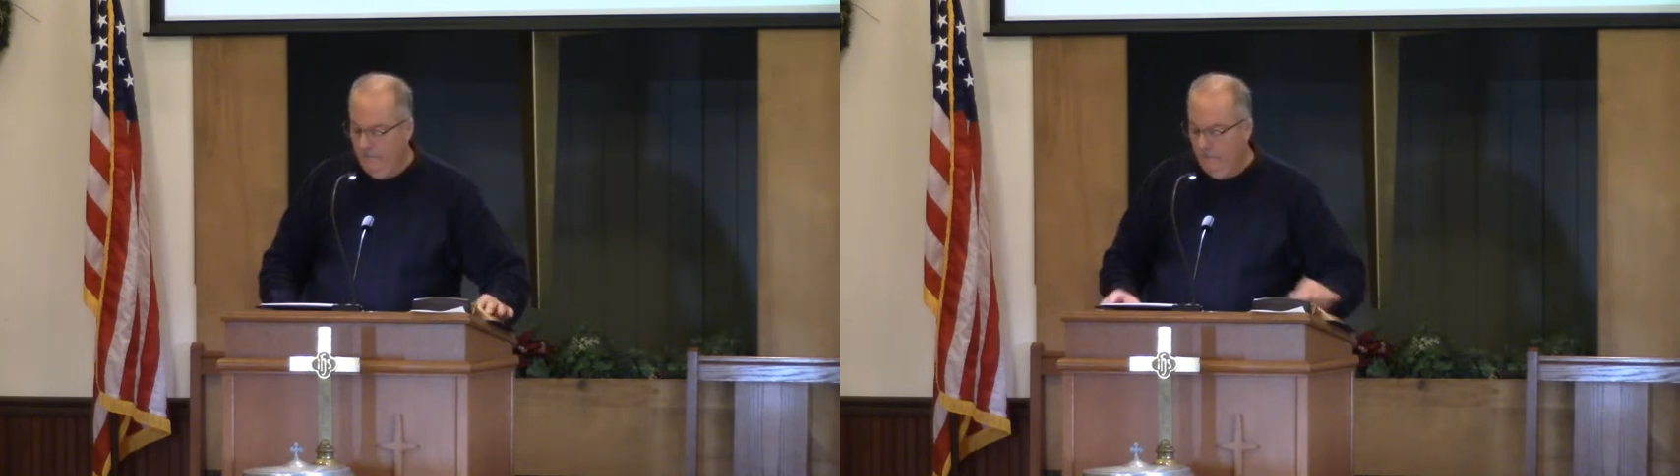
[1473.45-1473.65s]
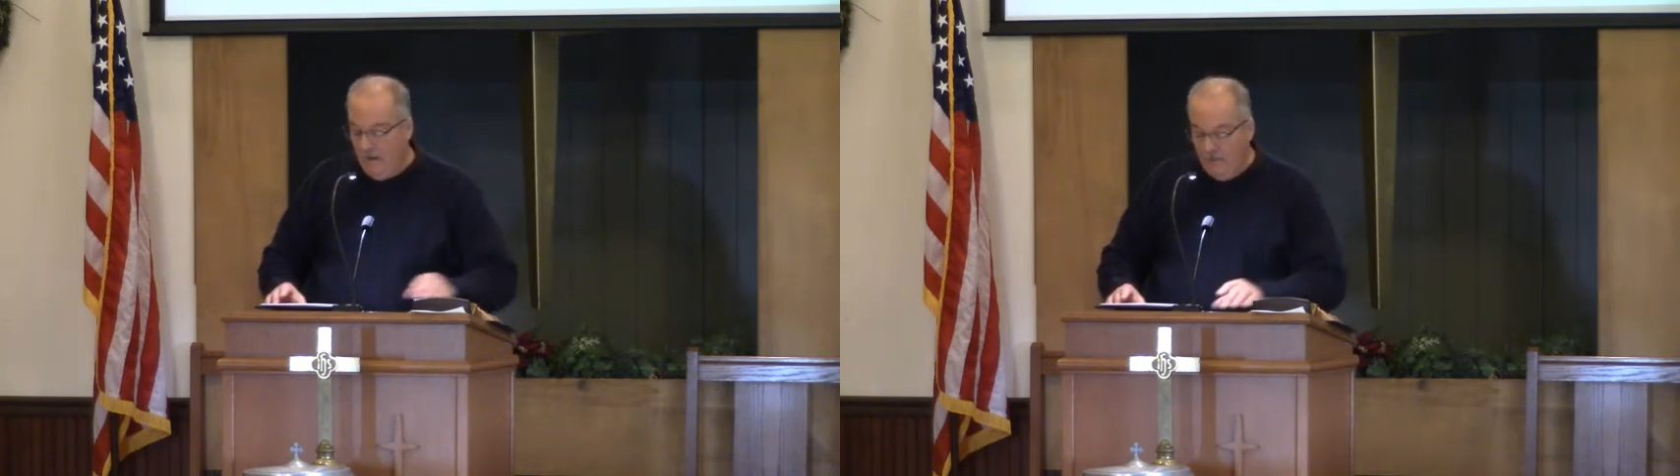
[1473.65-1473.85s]

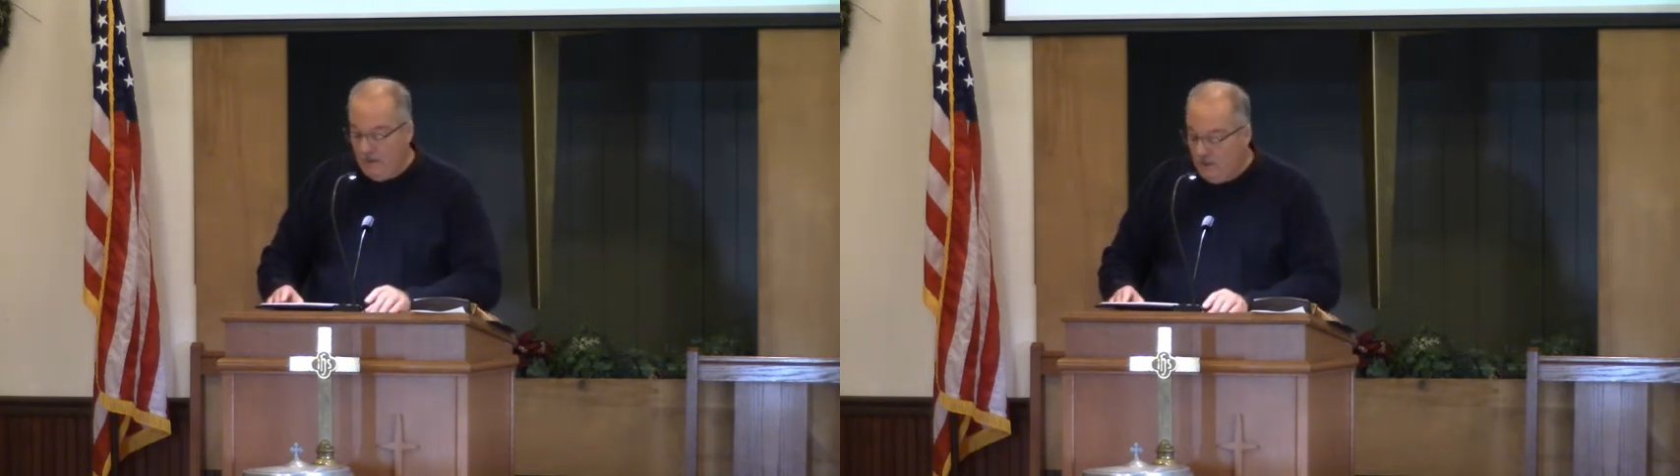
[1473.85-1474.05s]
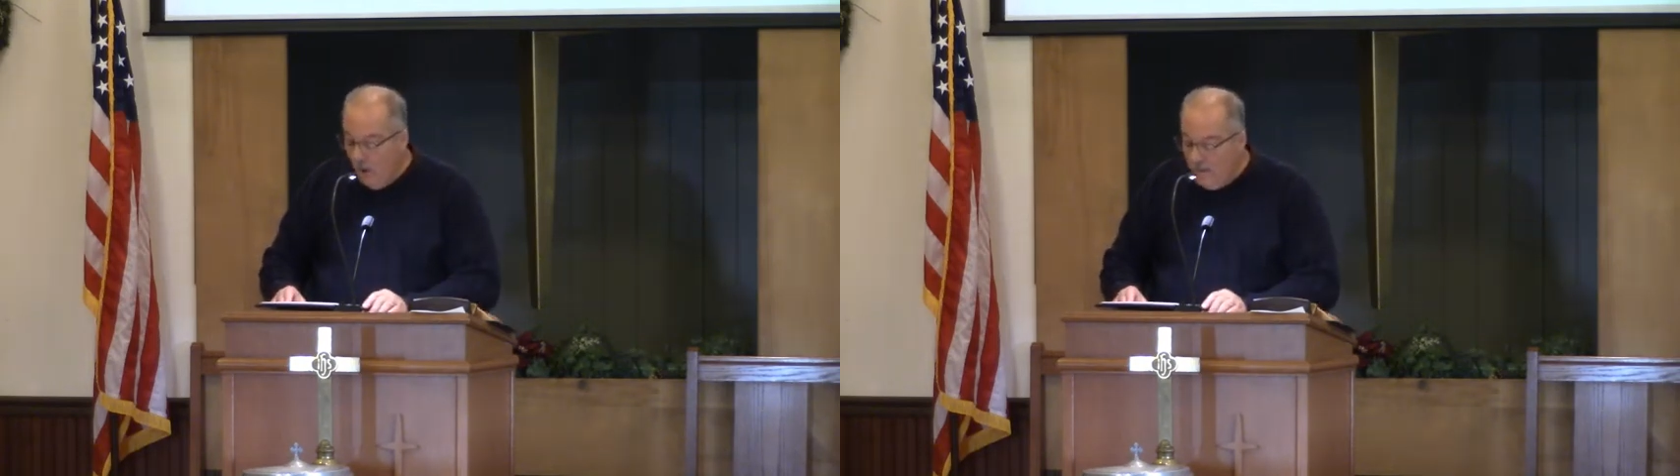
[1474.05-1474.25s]
My
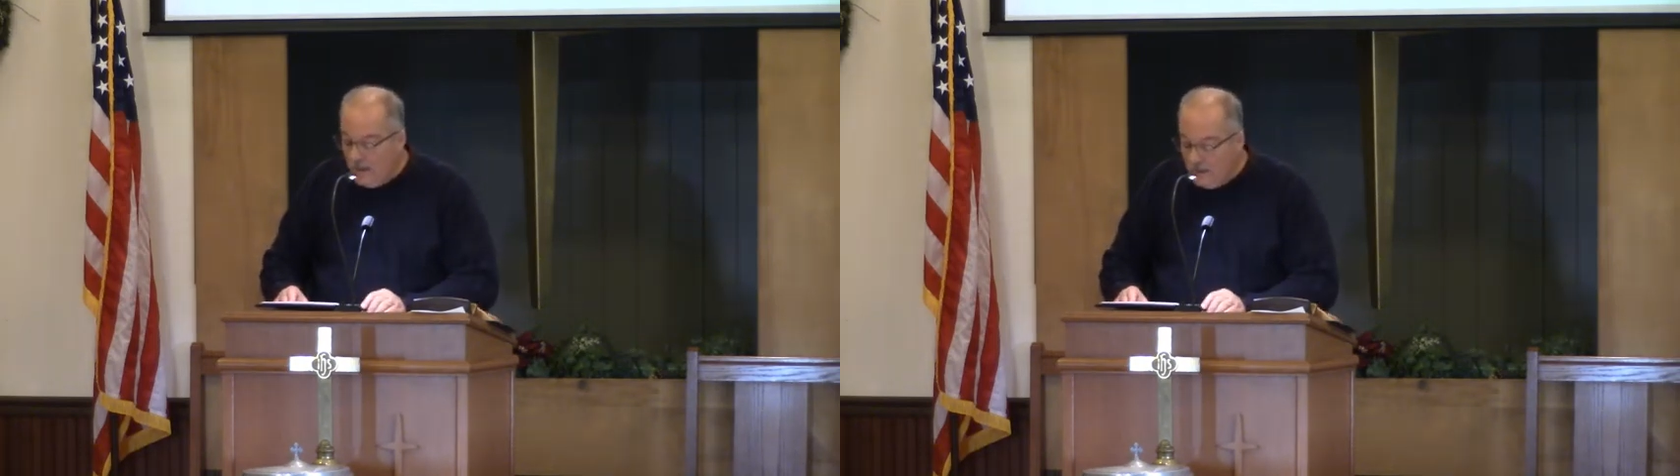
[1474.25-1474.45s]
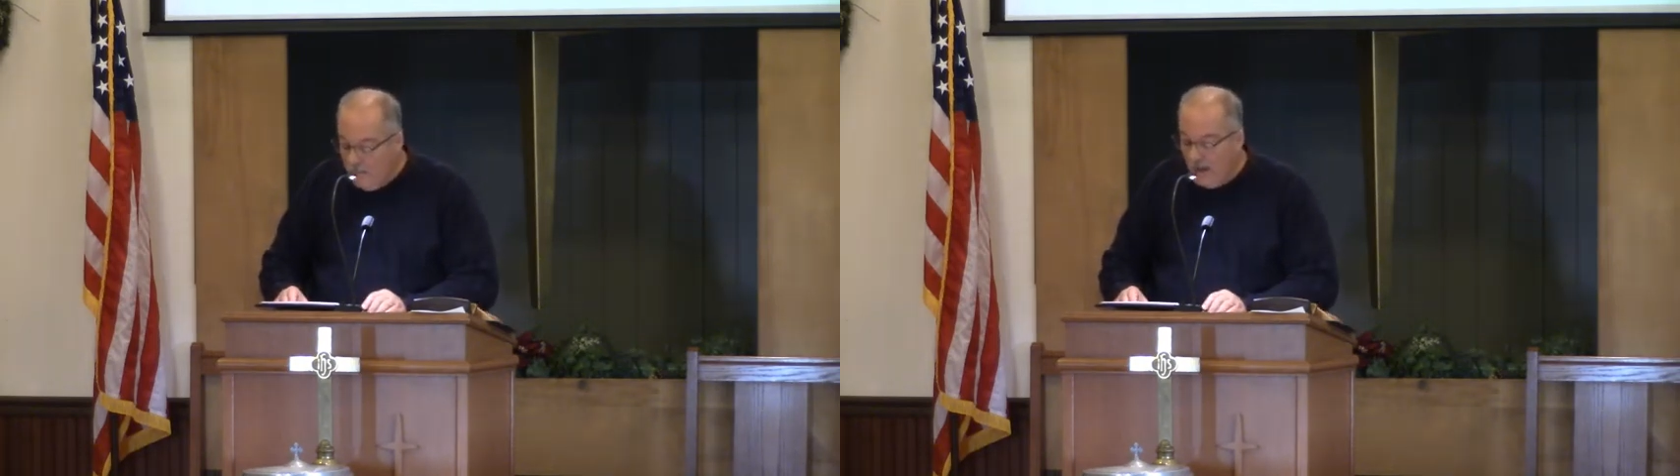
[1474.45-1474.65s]
friends, don't
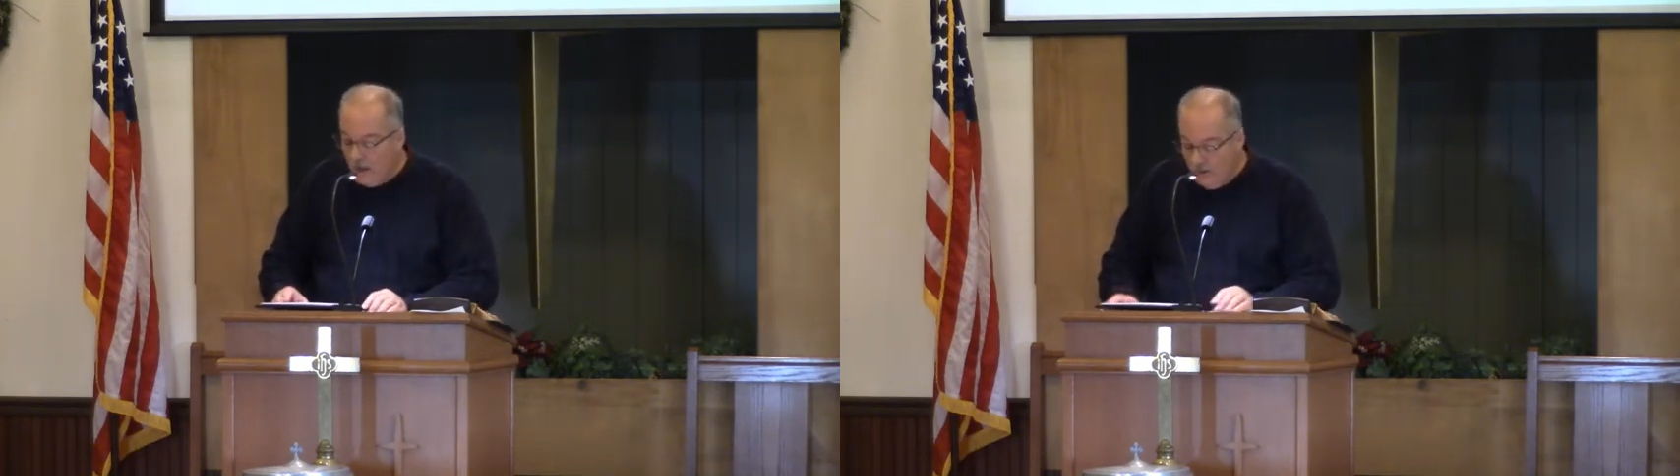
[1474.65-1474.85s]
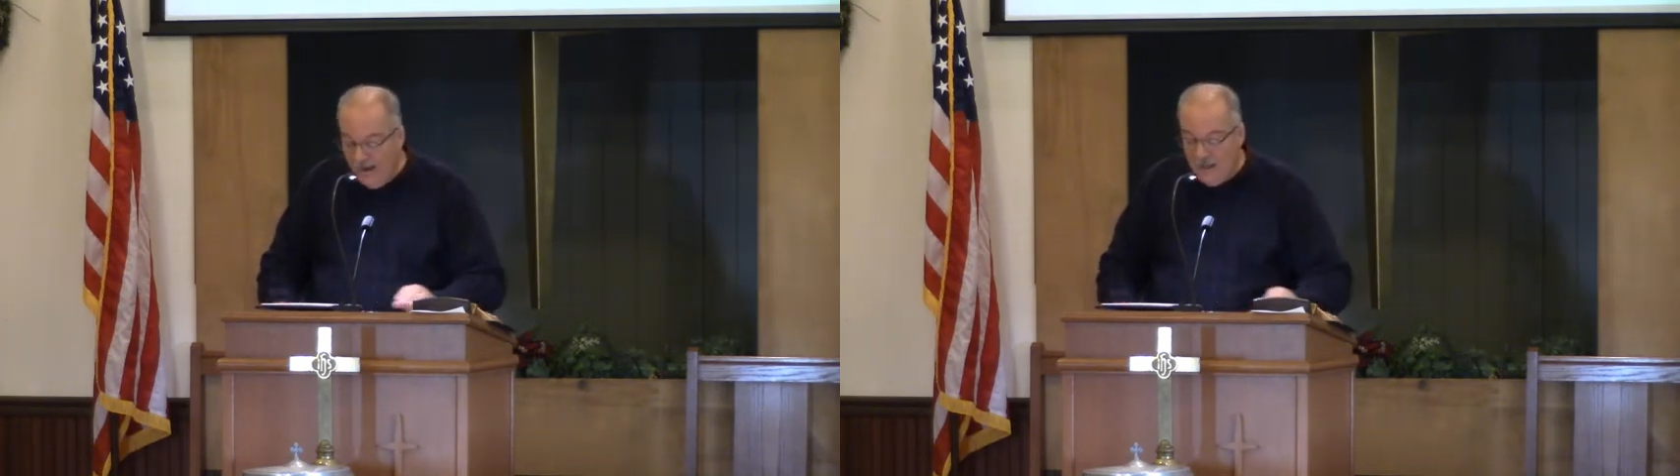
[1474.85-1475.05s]

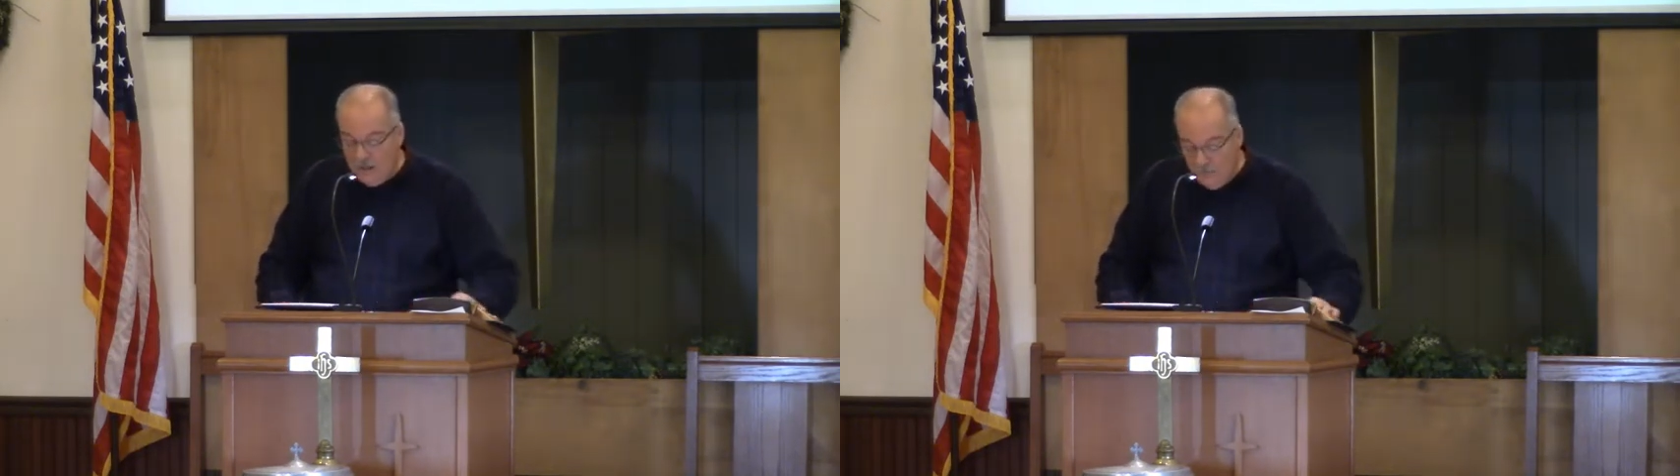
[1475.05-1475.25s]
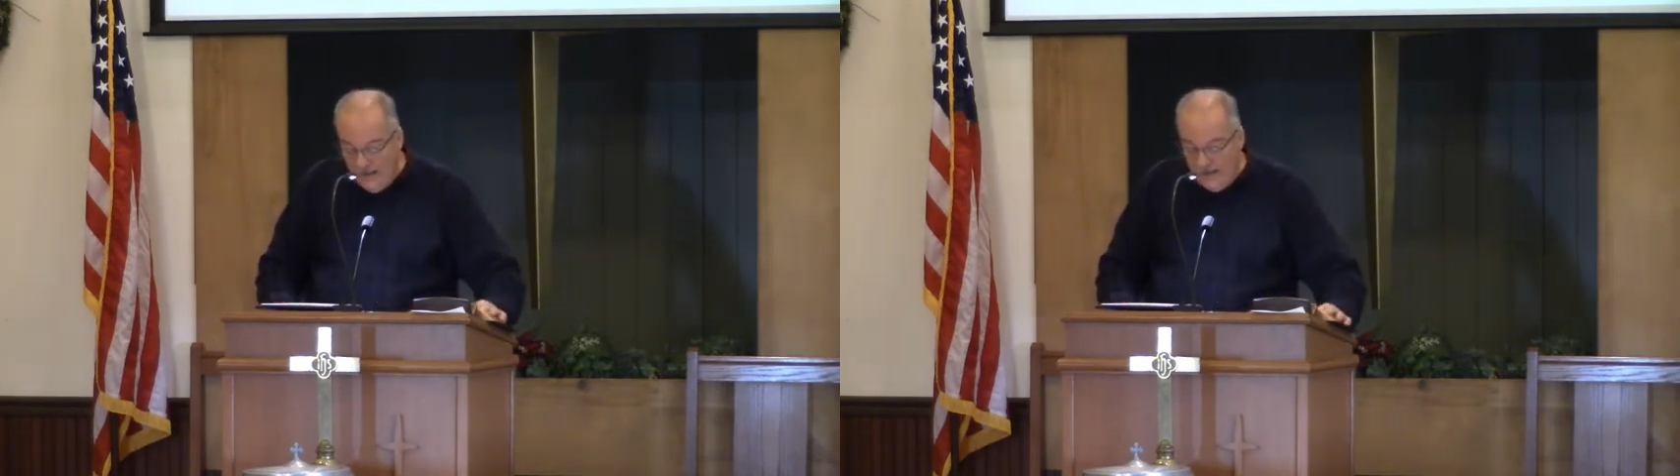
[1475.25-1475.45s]
expect Christ's
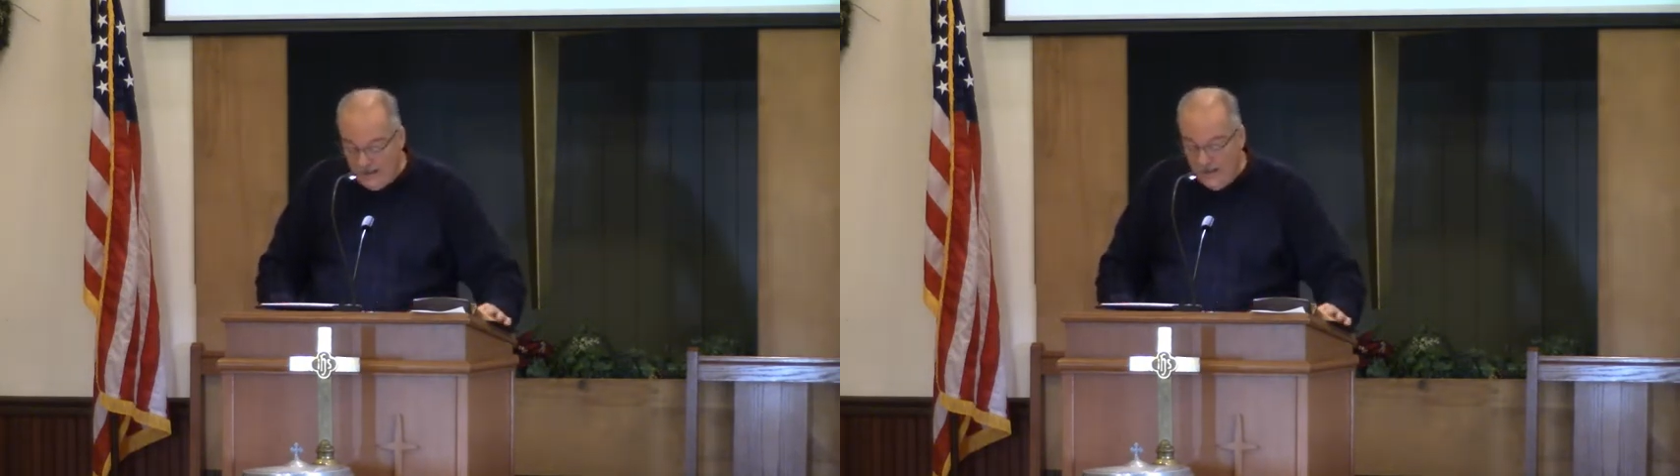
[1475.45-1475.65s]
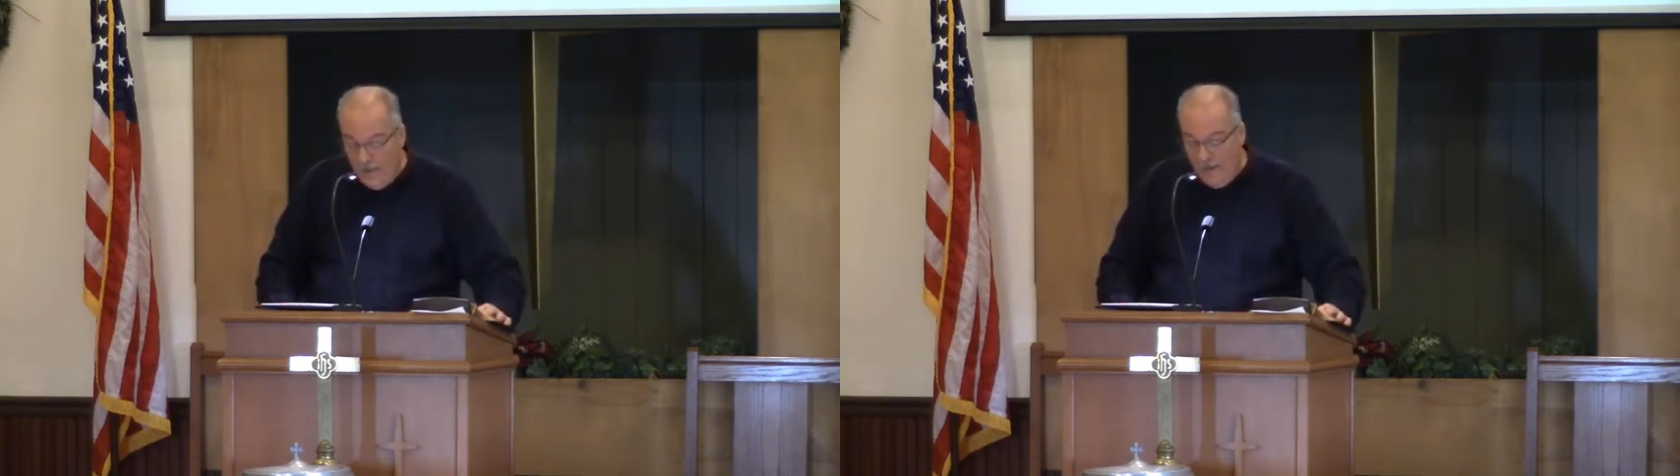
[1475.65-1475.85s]
peace